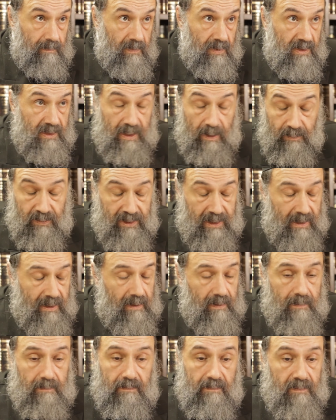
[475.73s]

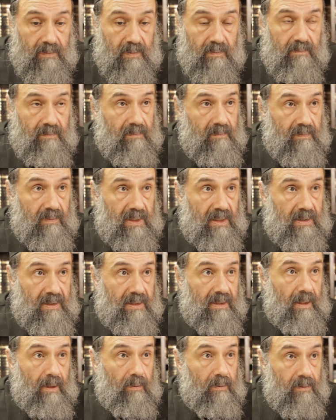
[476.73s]
Something that
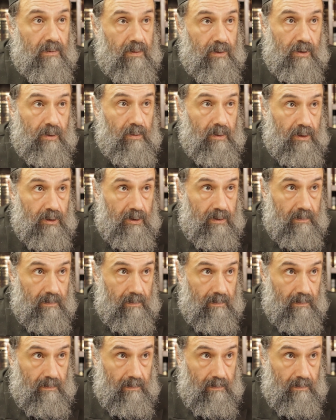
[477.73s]
sounds Jewish.